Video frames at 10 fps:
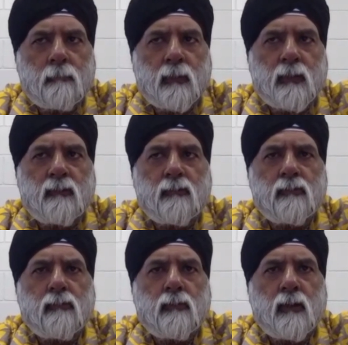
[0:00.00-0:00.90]
But this
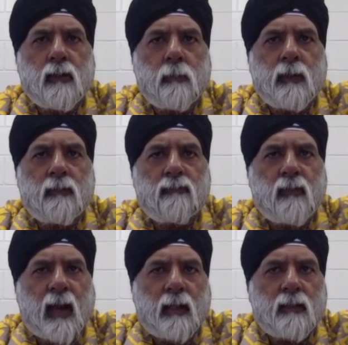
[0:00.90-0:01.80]
does not take away the
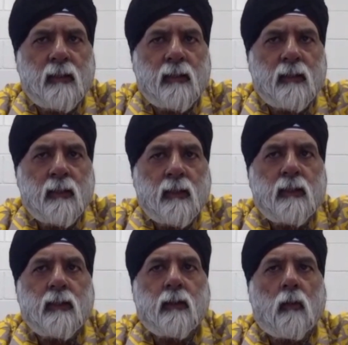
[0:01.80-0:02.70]
fact
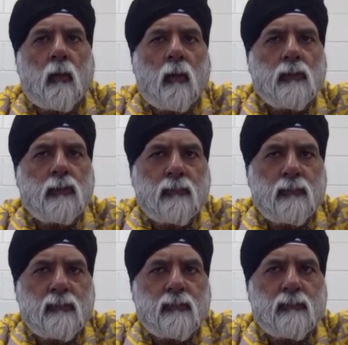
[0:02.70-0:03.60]
that all
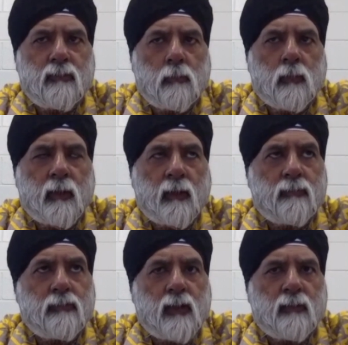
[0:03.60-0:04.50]
universities in the world have
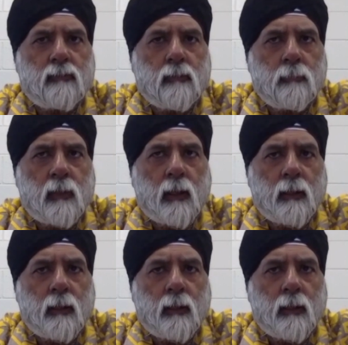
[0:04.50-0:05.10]
the chance to apply.